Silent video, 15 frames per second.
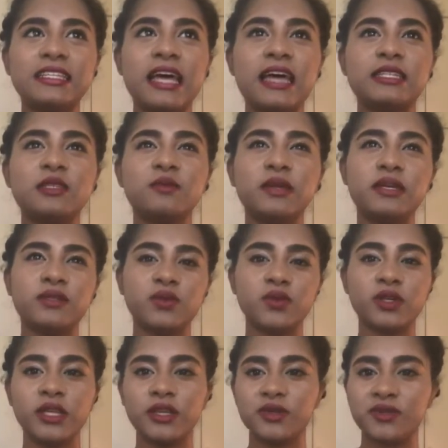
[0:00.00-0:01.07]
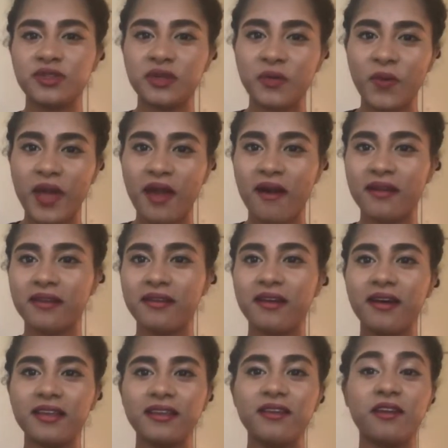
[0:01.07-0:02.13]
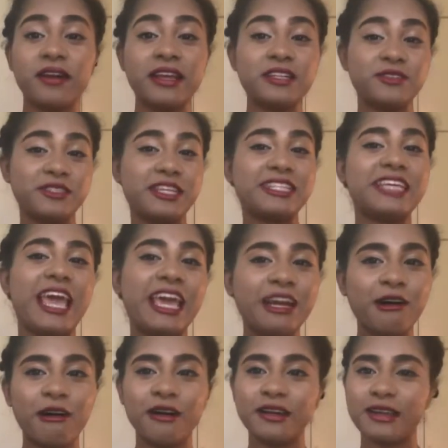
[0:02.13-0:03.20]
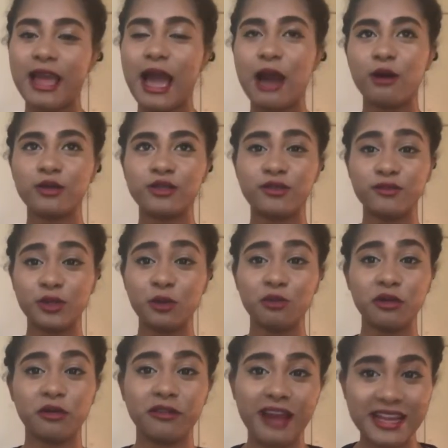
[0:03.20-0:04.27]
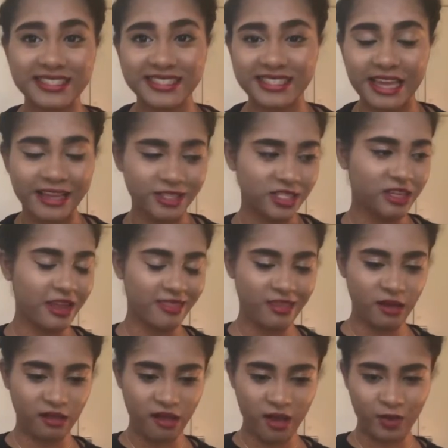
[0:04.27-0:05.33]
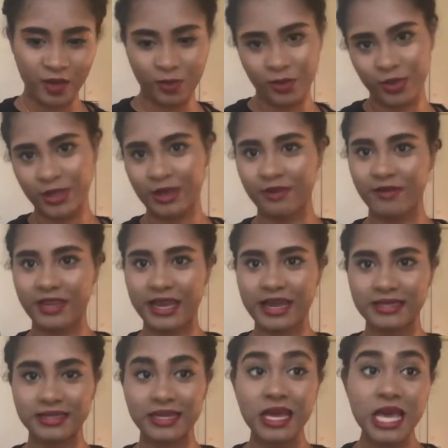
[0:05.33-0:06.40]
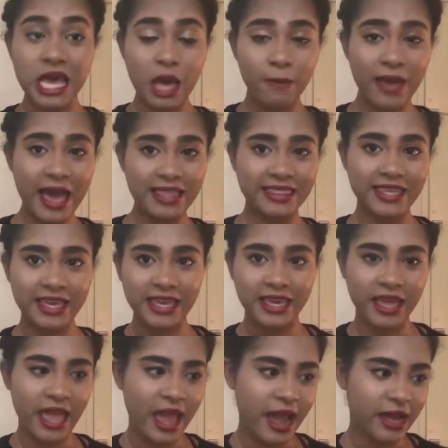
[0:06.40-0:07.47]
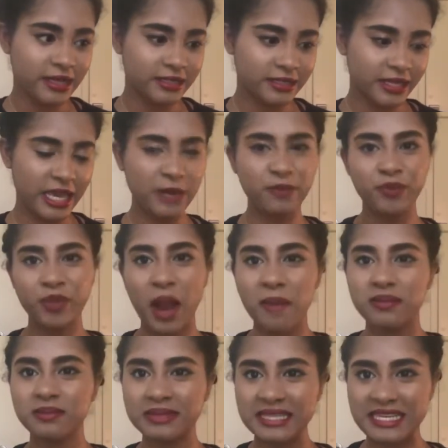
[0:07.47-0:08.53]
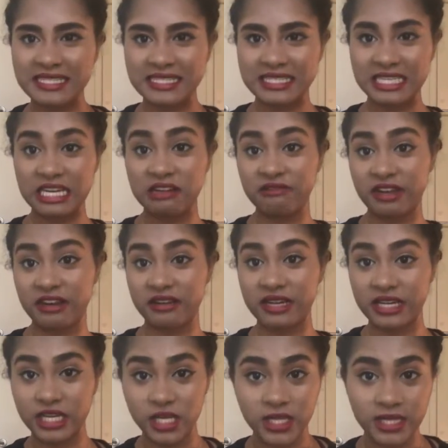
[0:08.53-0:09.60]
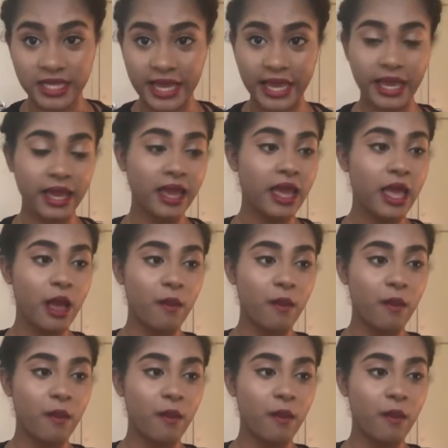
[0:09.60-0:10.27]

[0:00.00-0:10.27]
That to me is a really interesting way on or interesting take on how to view procrastination. I think a lot of people think of it as a bad thing, and it probably isn't a very good thing,